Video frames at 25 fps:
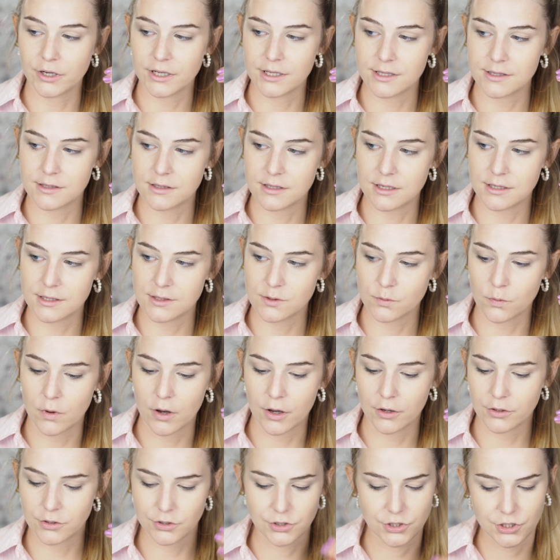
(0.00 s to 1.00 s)
It's this
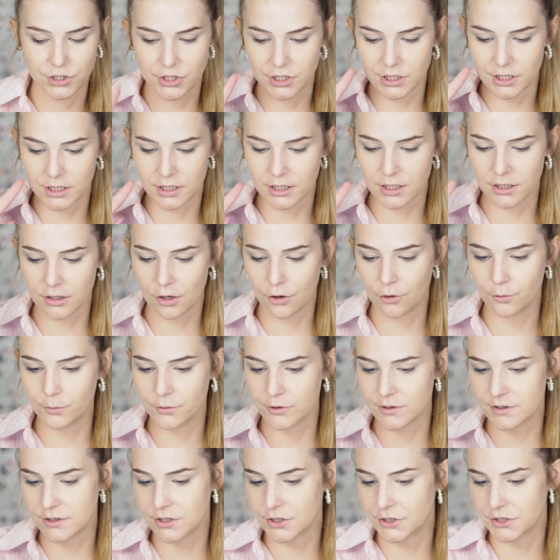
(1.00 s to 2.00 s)
one. She
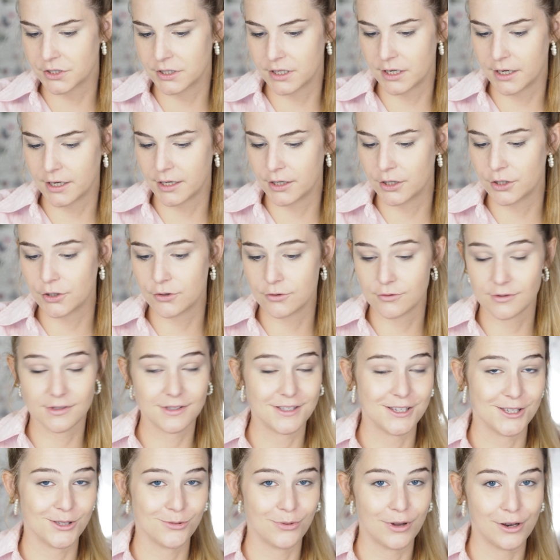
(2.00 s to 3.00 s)
almost certainly used
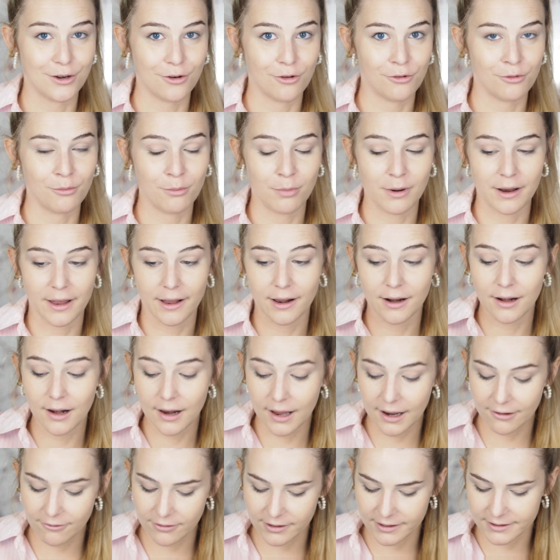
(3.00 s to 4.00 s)
this one on Blake
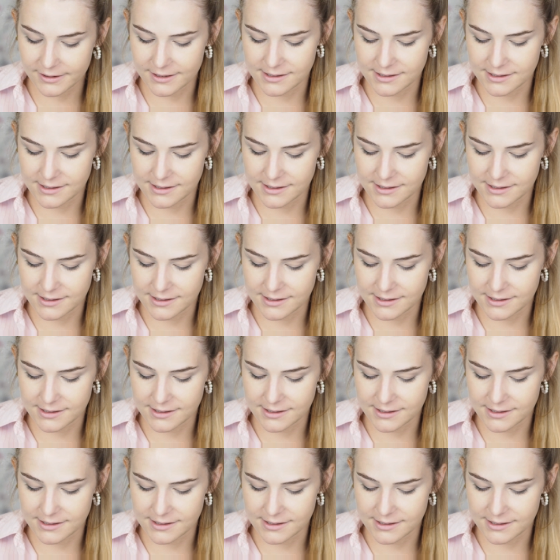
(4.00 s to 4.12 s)
Lively.